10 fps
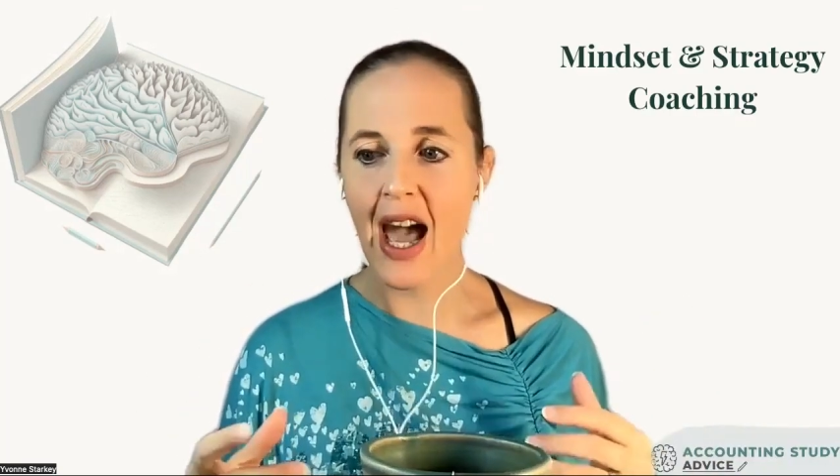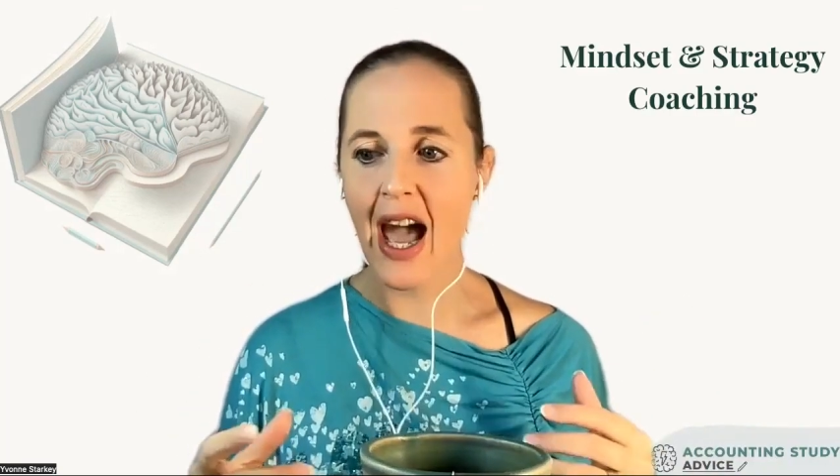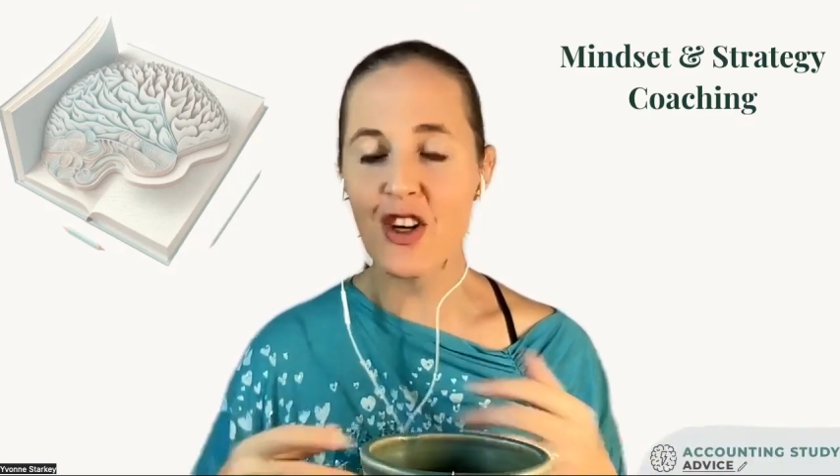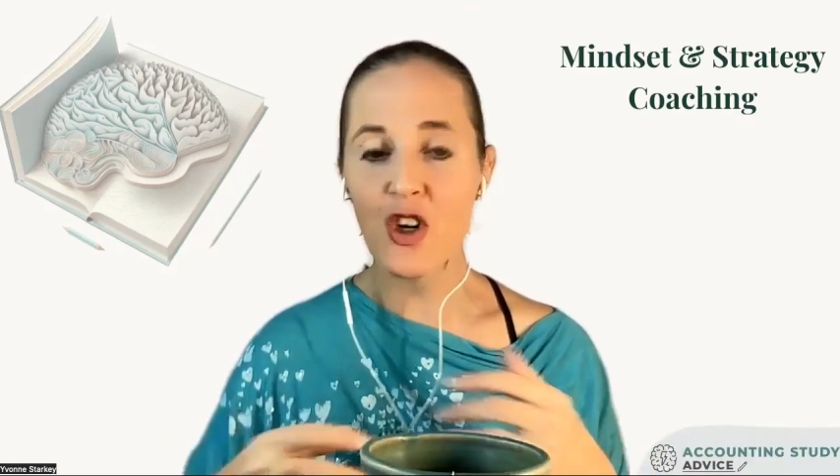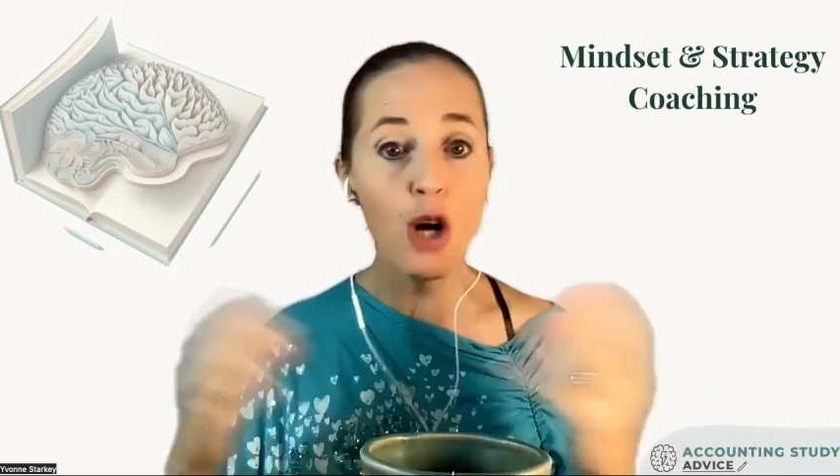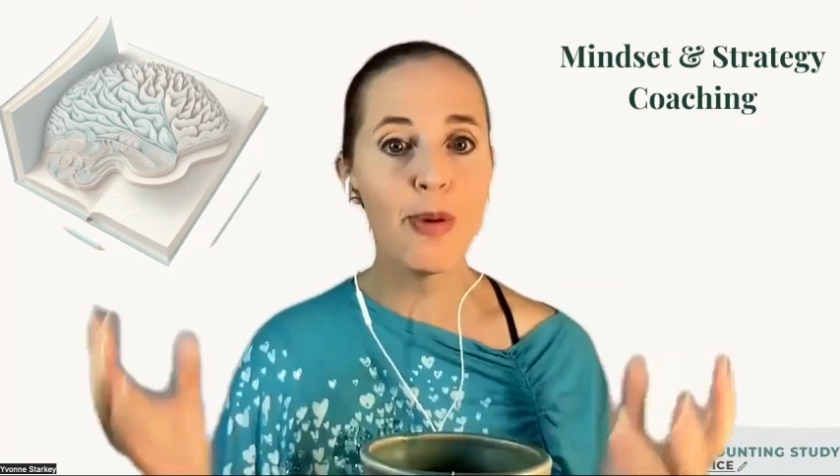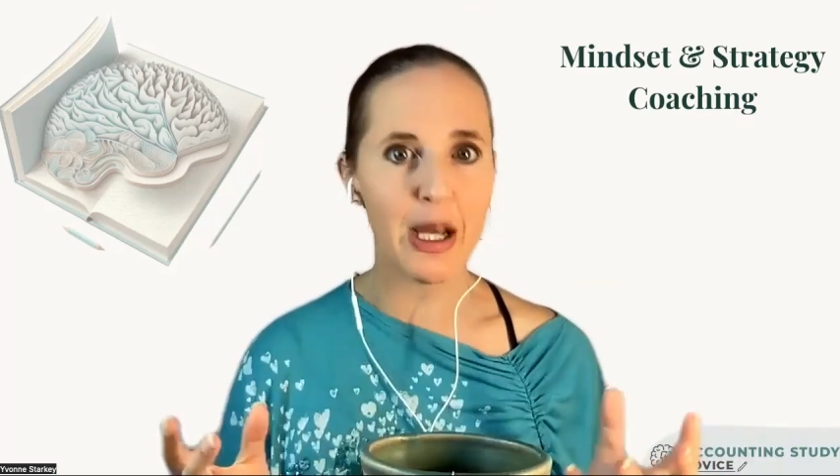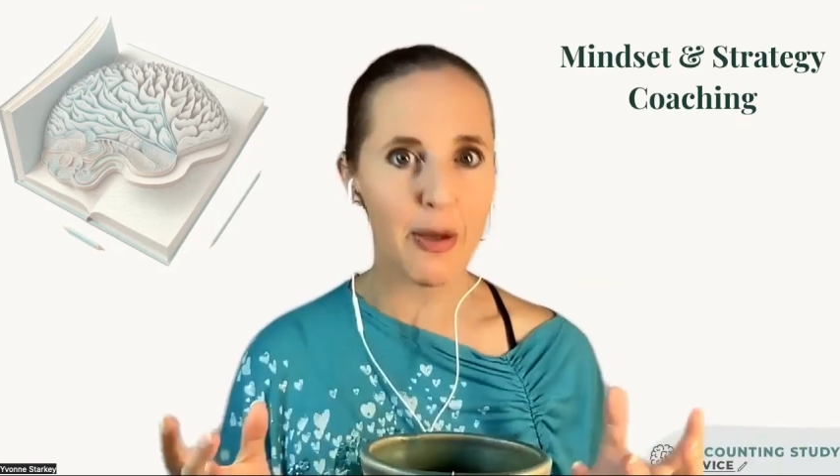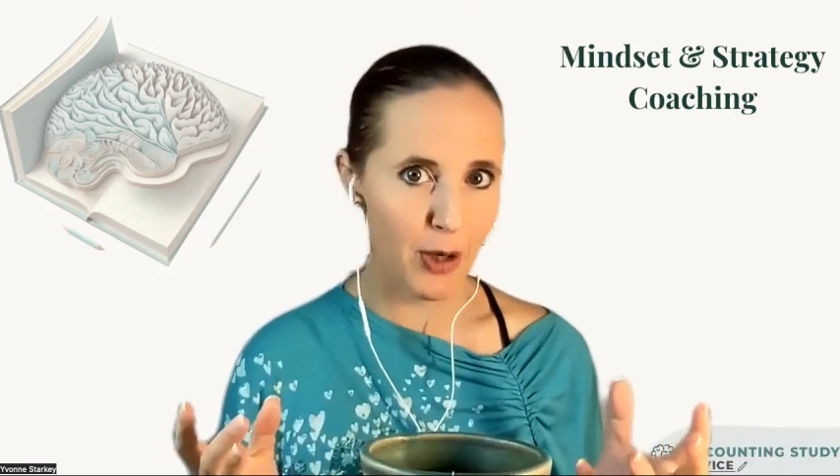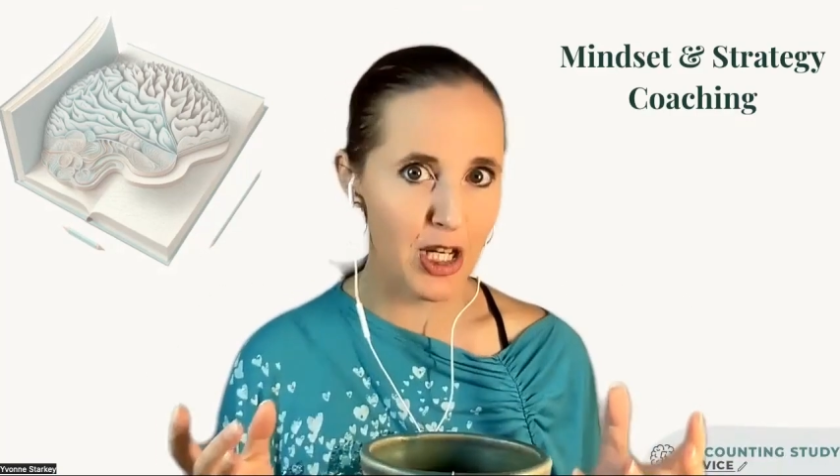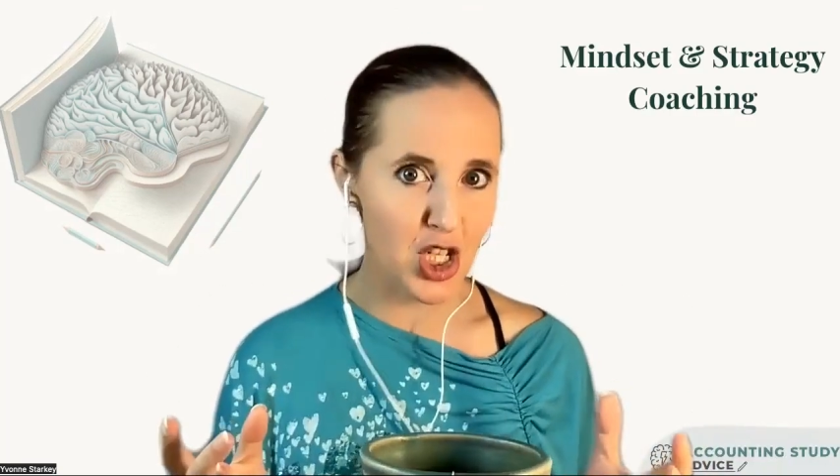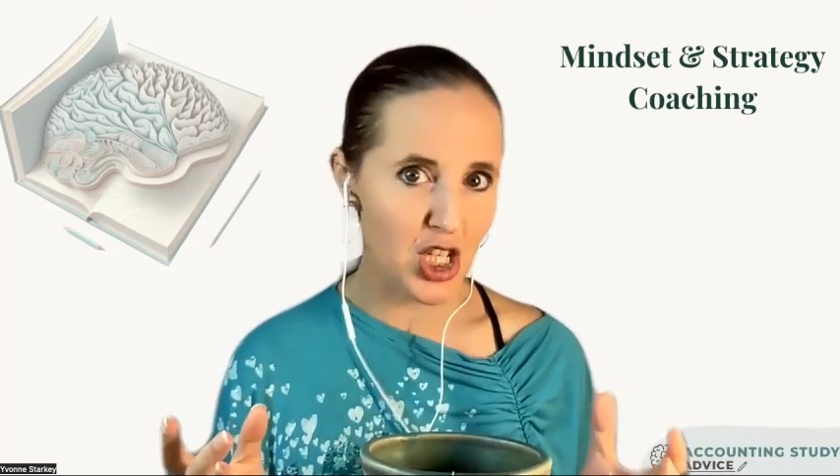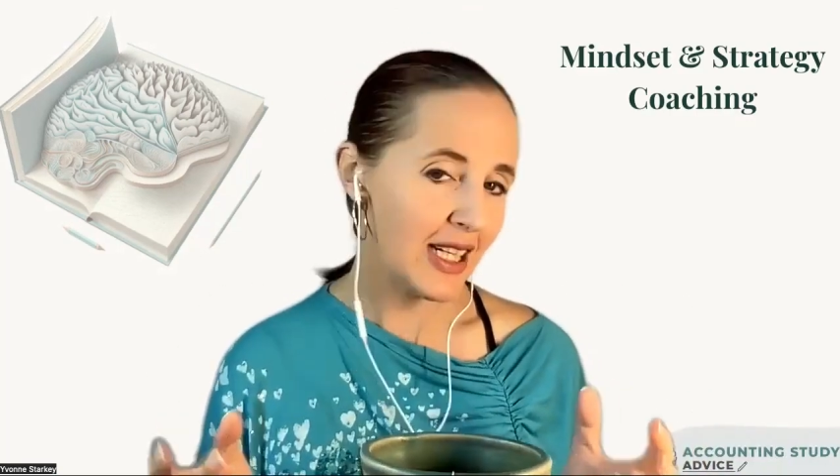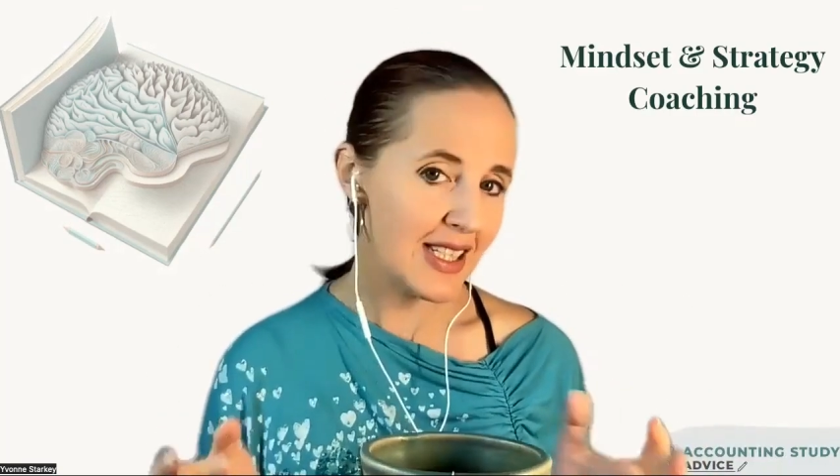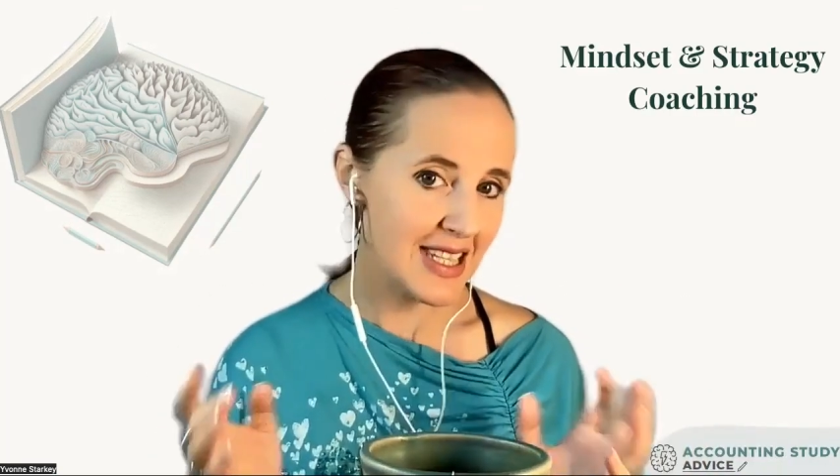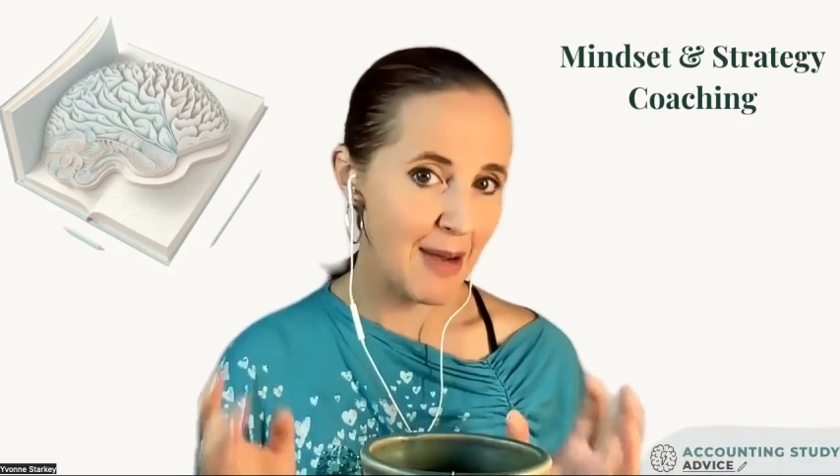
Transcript: and nobody appreciates